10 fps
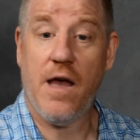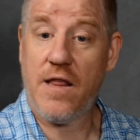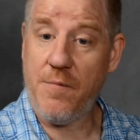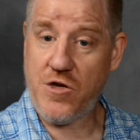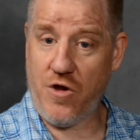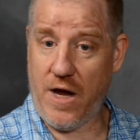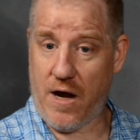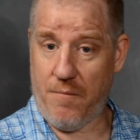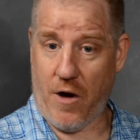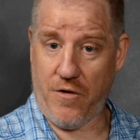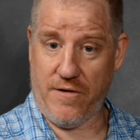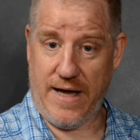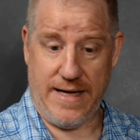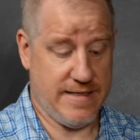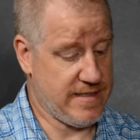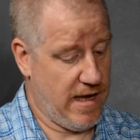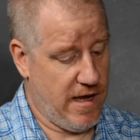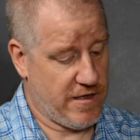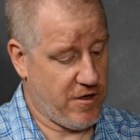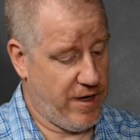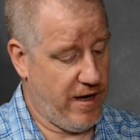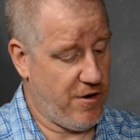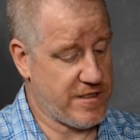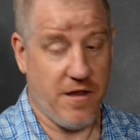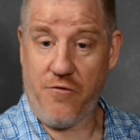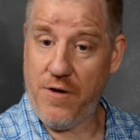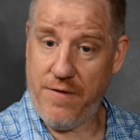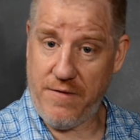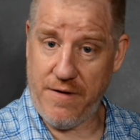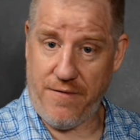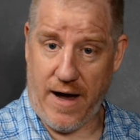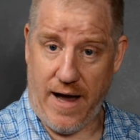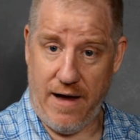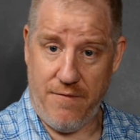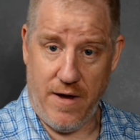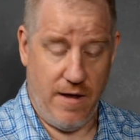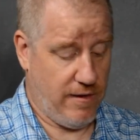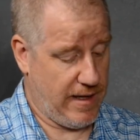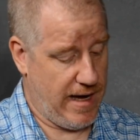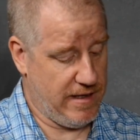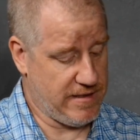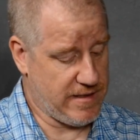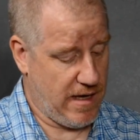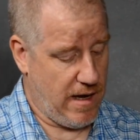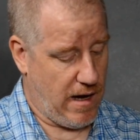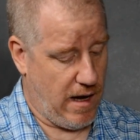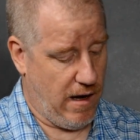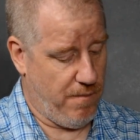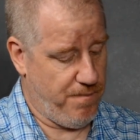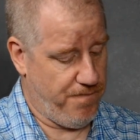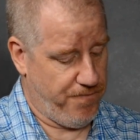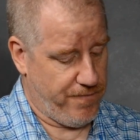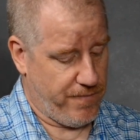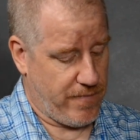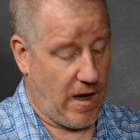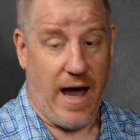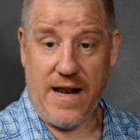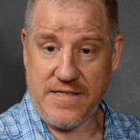Let me show you how to mount a lens. So here's a 355 lens on a